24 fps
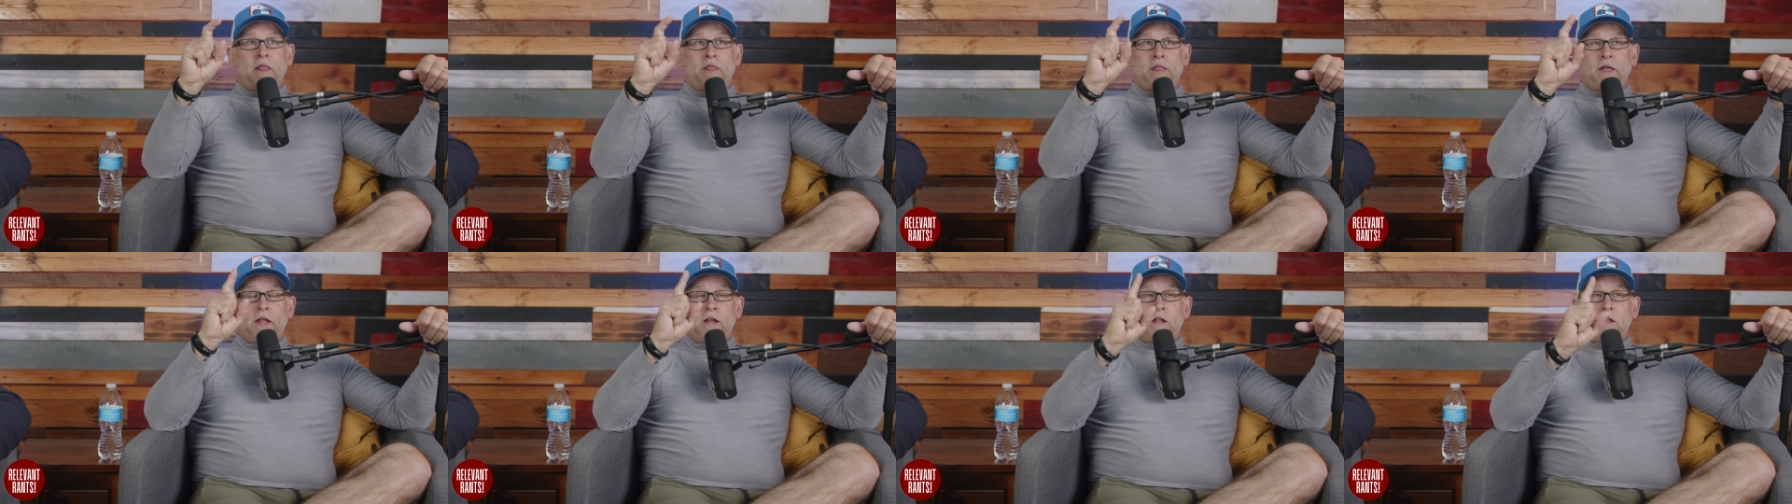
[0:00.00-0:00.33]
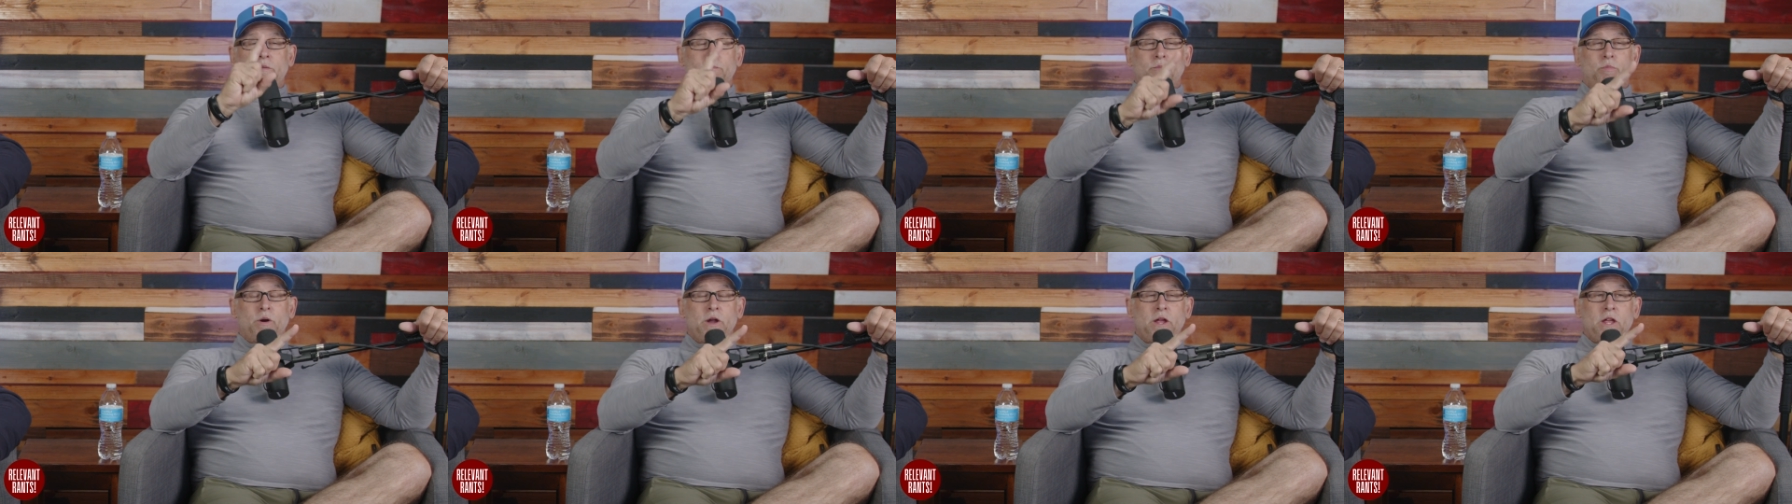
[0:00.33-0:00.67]
that
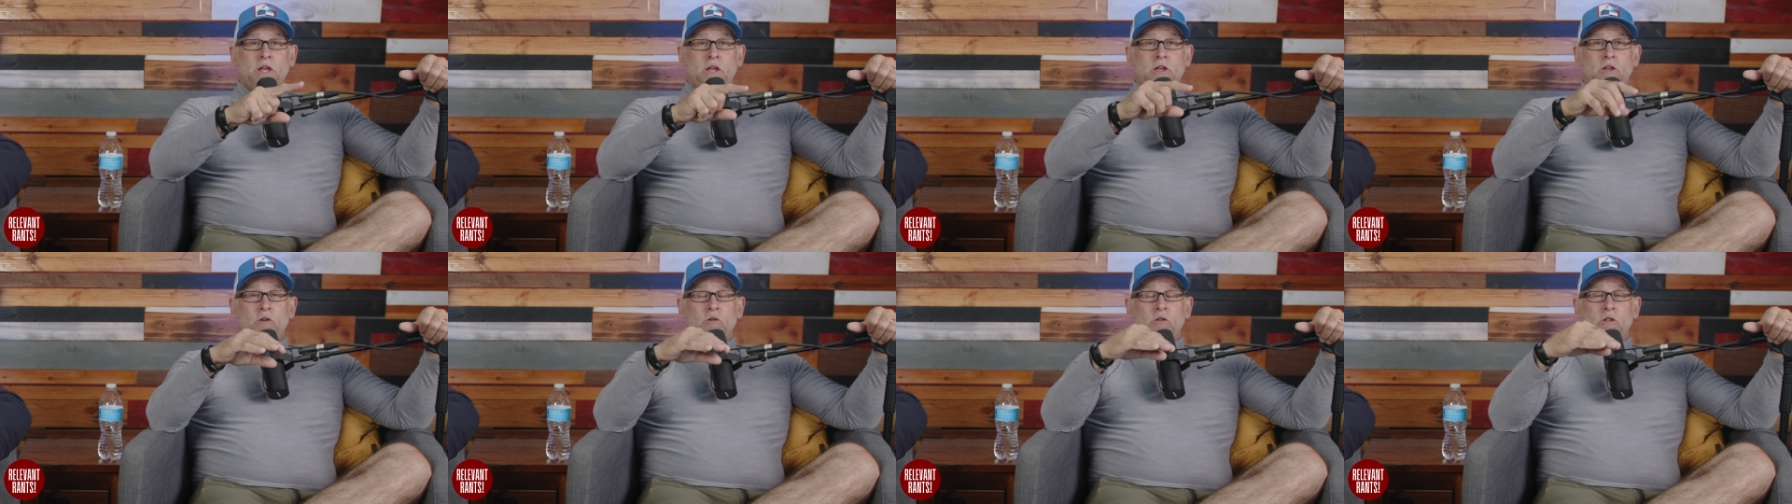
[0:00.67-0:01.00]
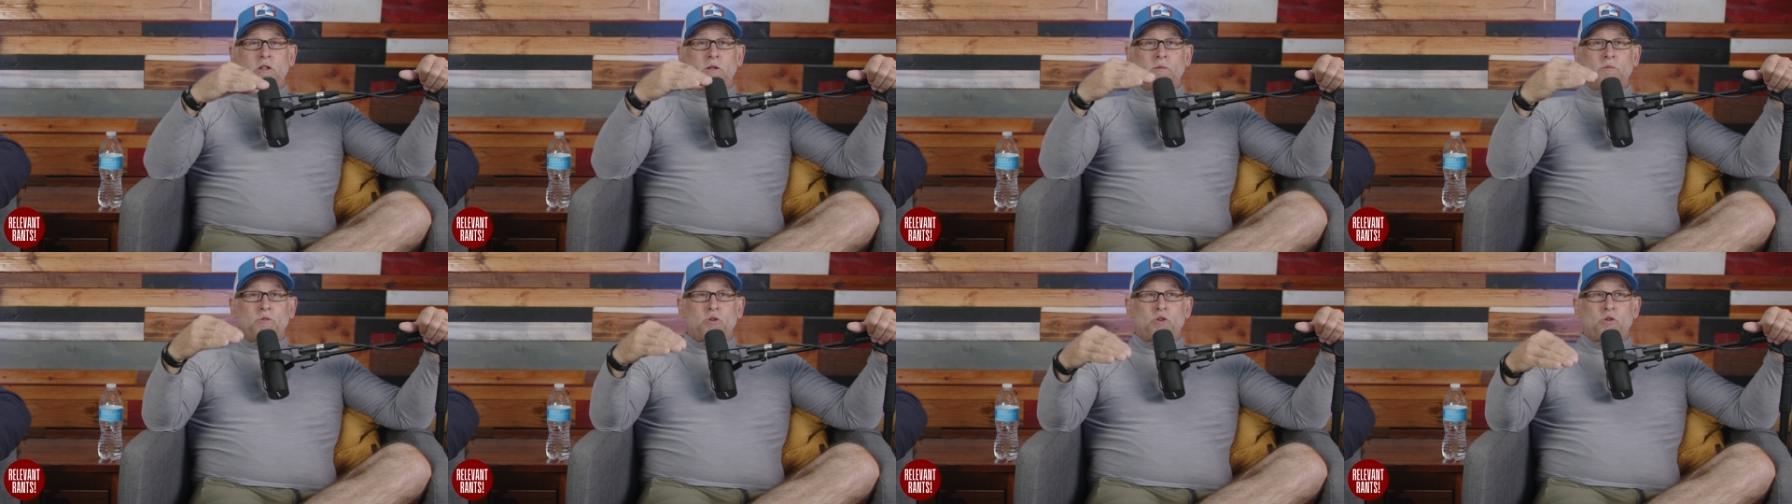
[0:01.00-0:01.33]
is bringing you
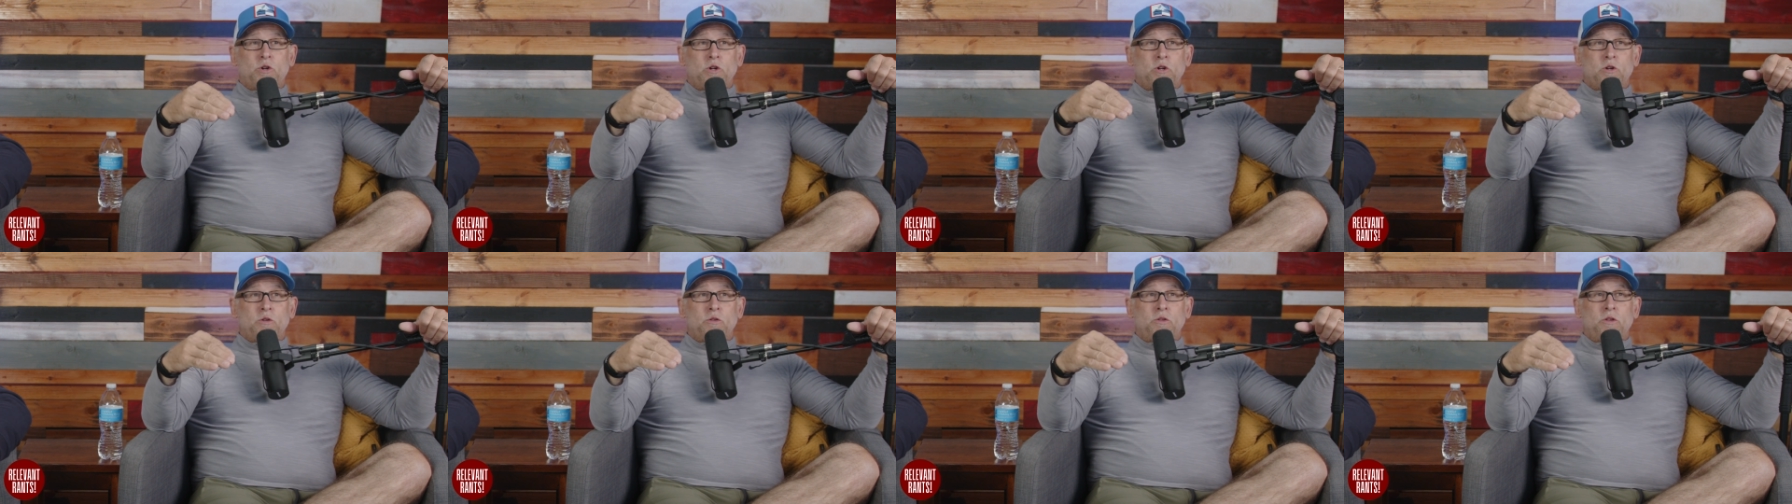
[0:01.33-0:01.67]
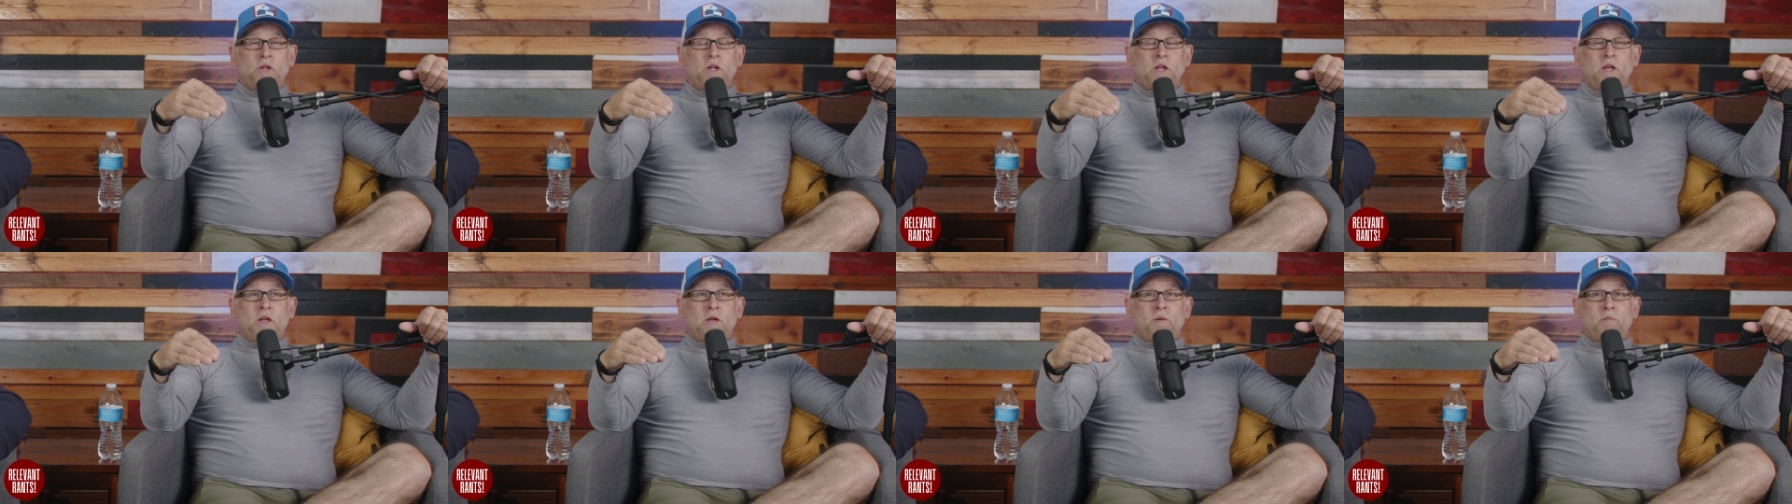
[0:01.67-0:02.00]
some truth,
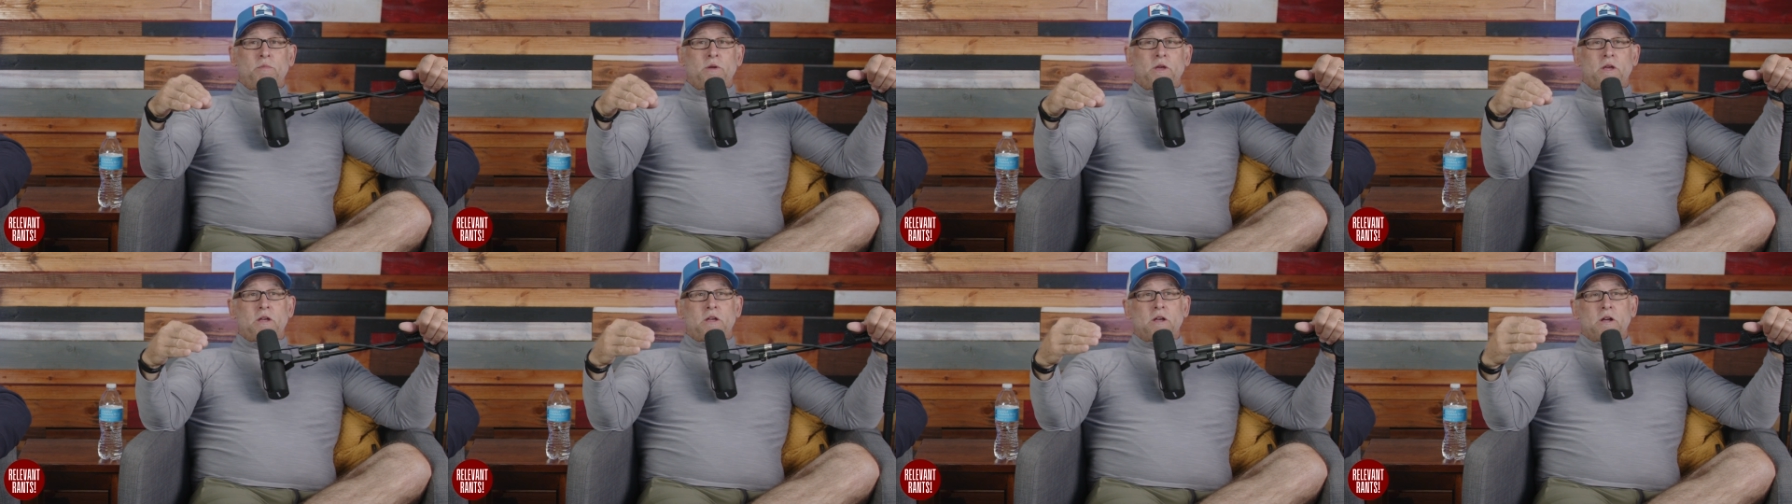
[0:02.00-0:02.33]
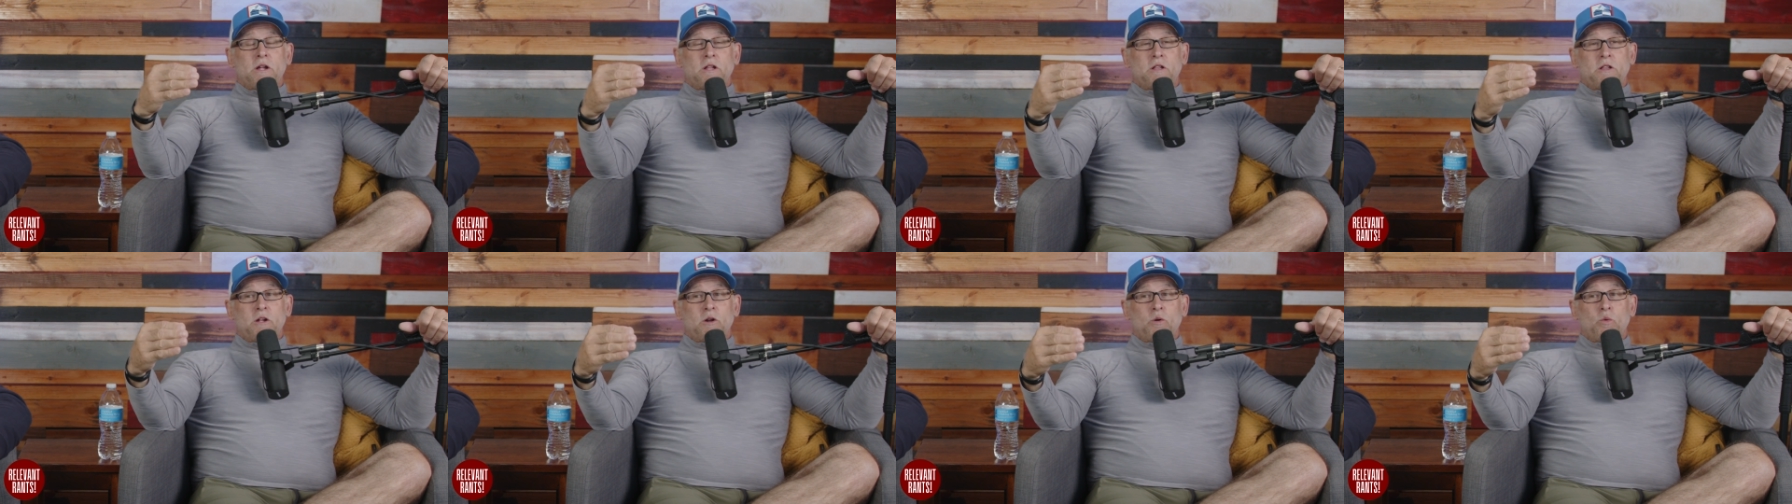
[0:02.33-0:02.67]

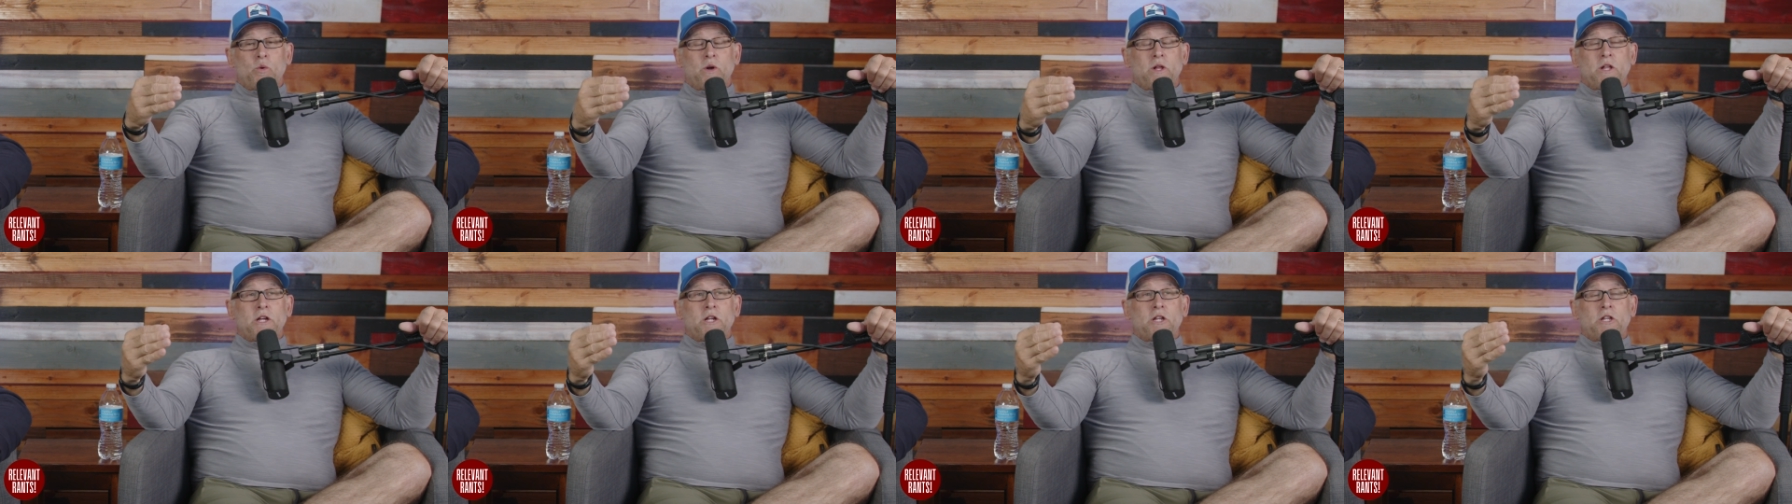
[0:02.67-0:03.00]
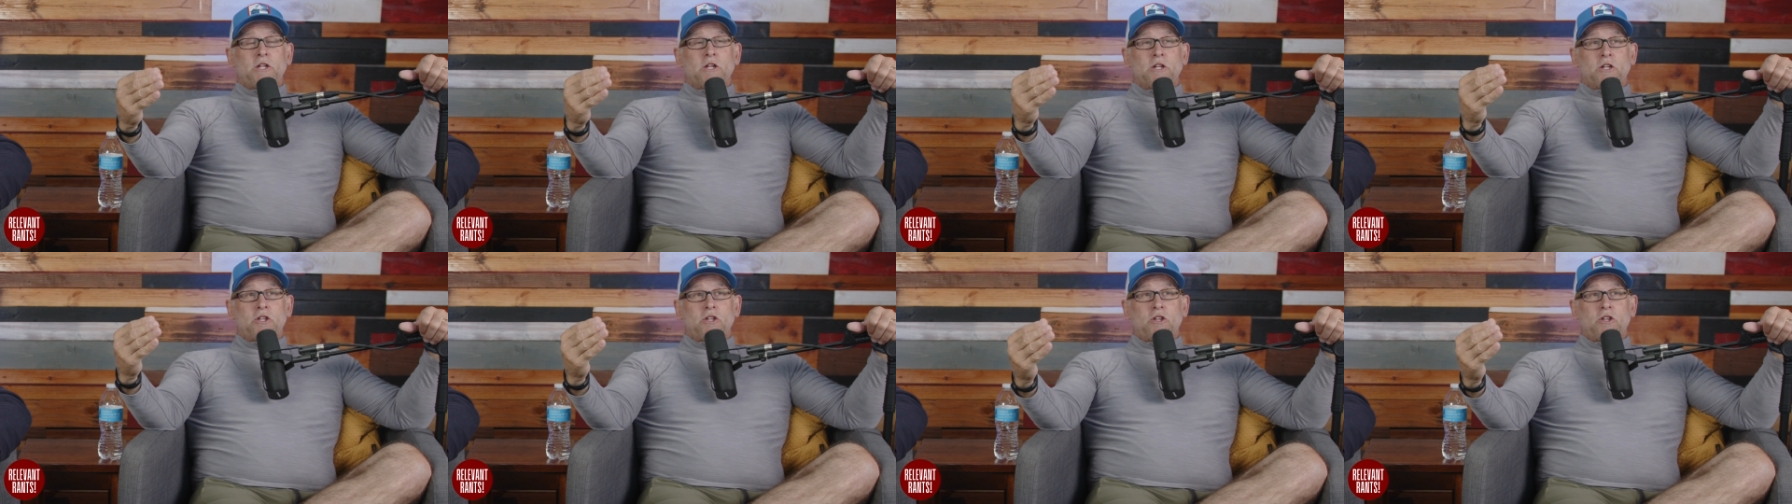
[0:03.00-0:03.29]
because they're willing to